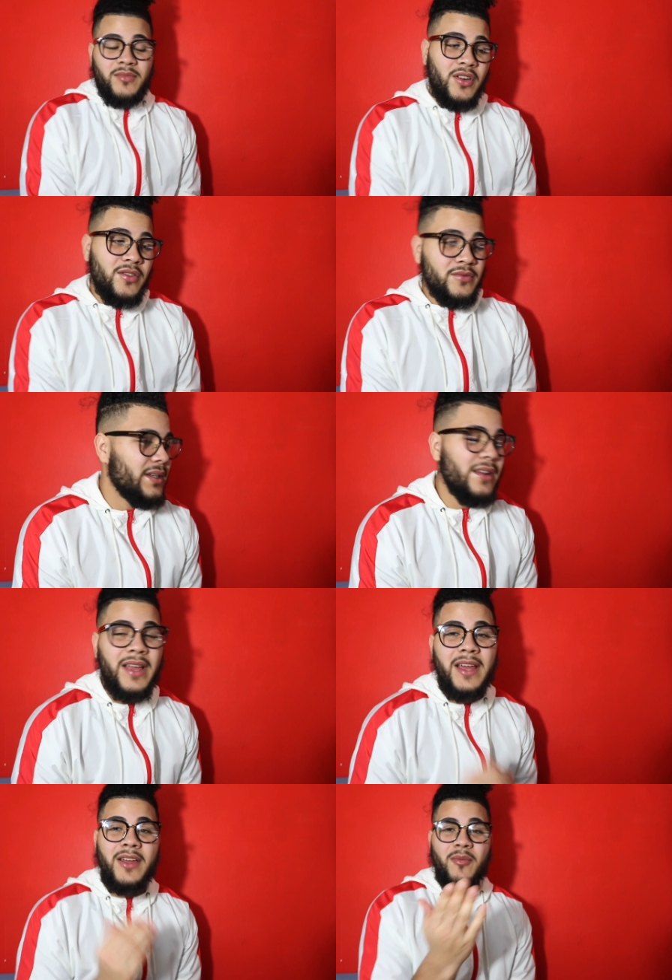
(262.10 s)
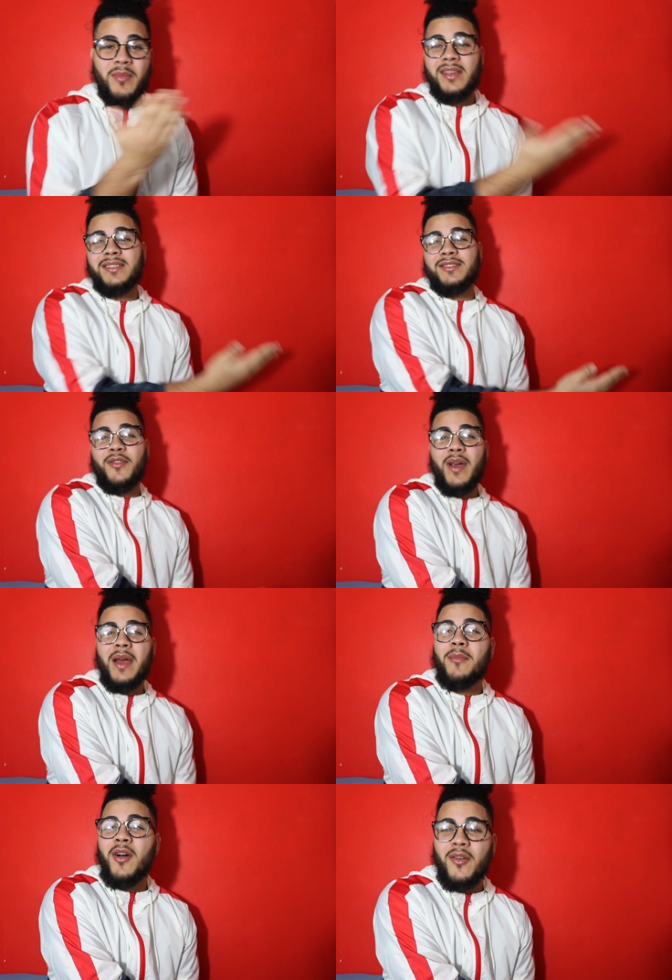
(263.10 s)
bro look at him his
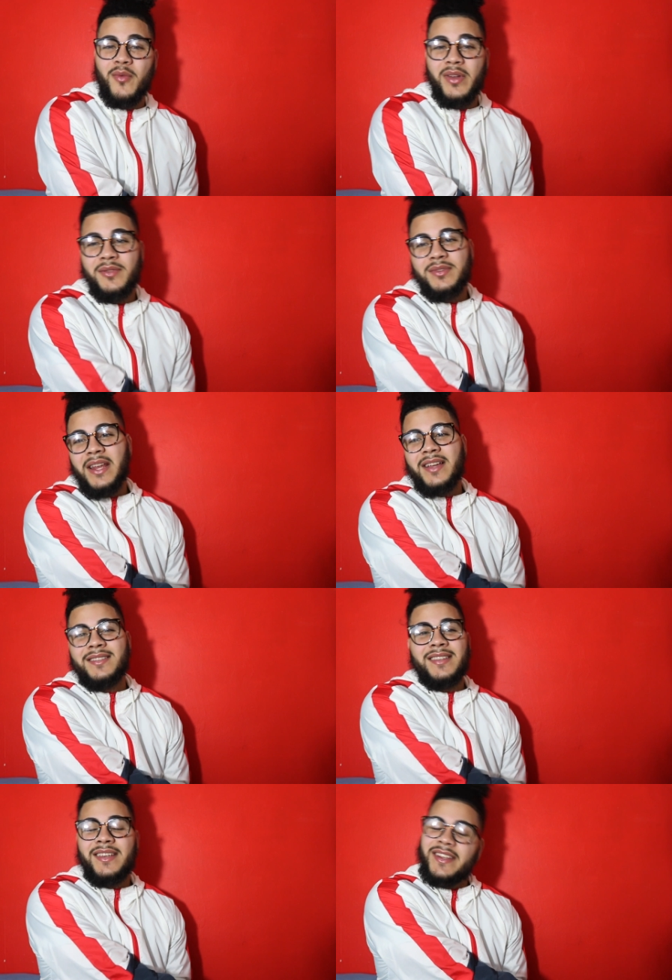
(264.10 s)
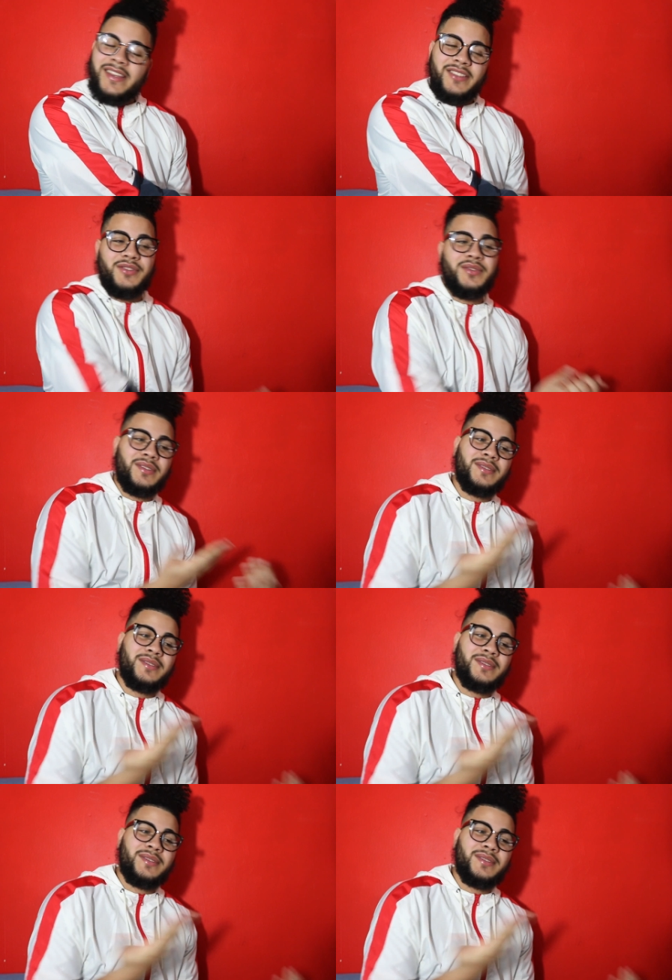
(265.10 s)
grandma when he was like a teenager